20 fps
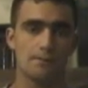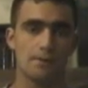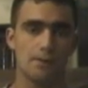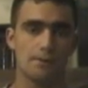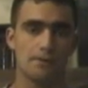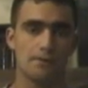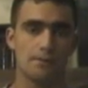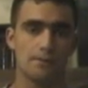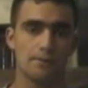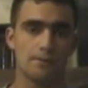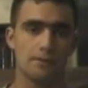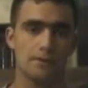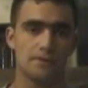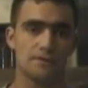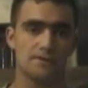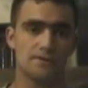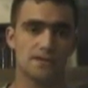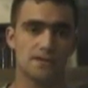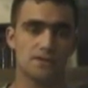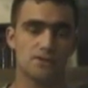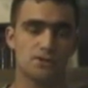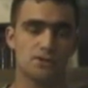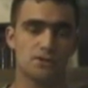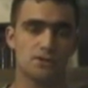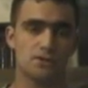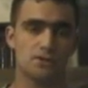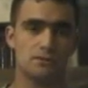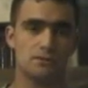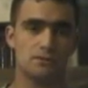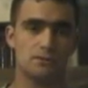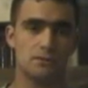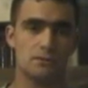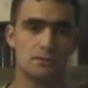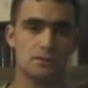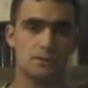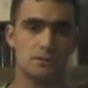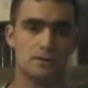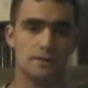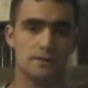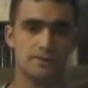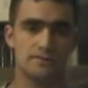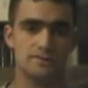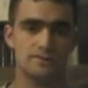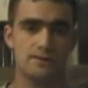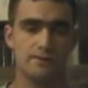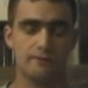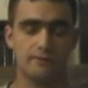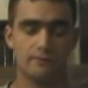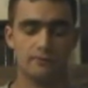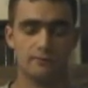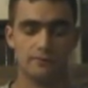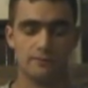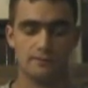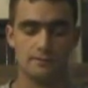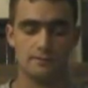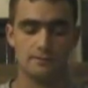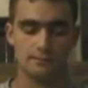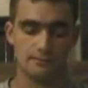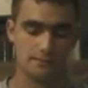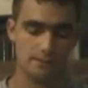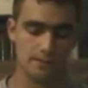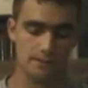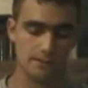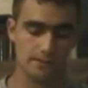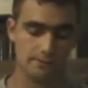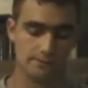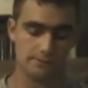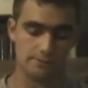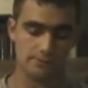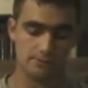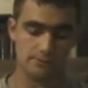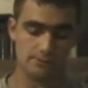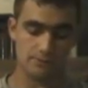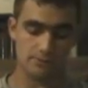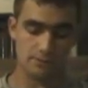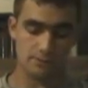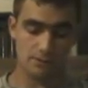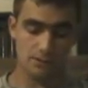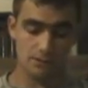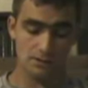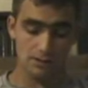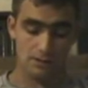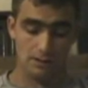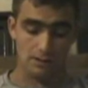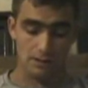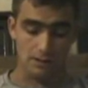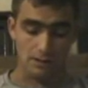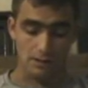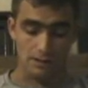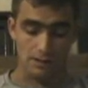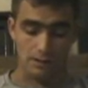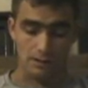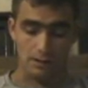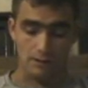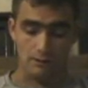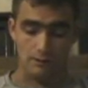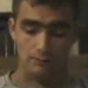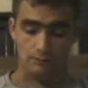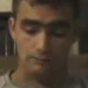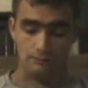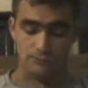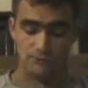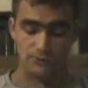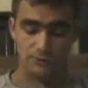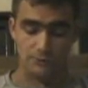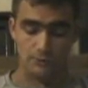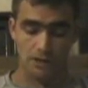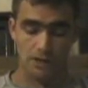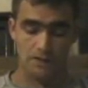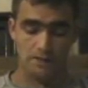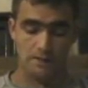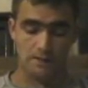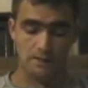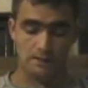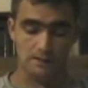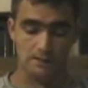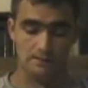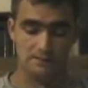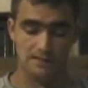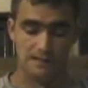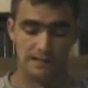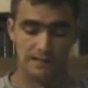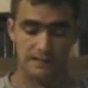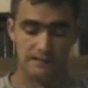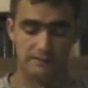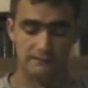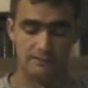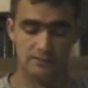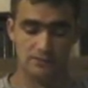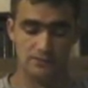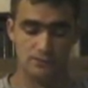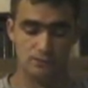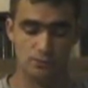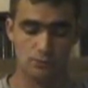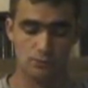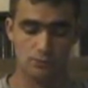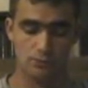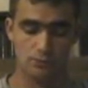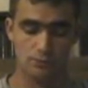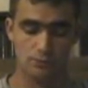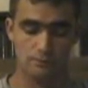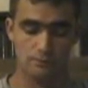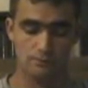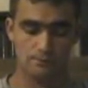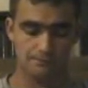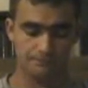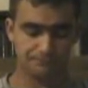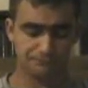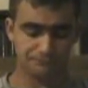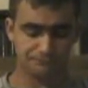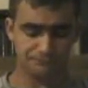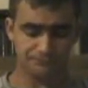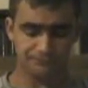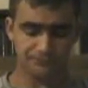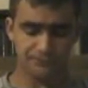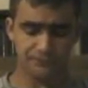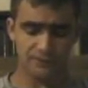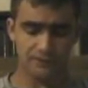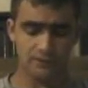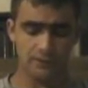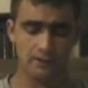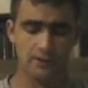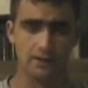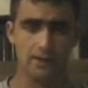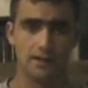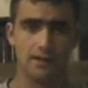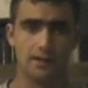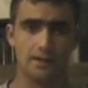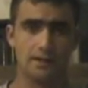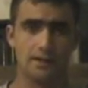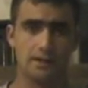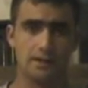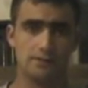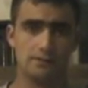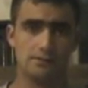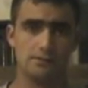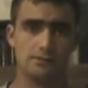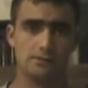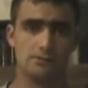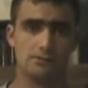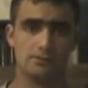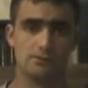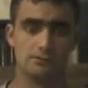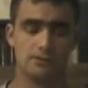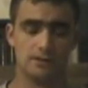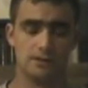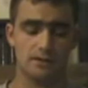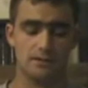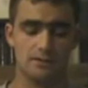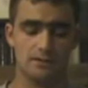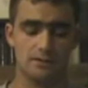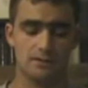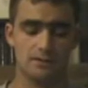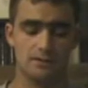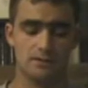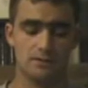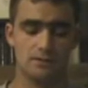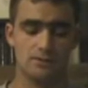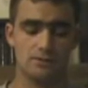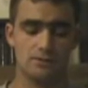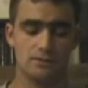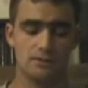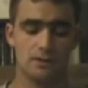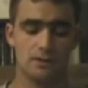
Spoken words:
but the pronunciation is different than English. So what I did is I have each word in English, then in Yiddish,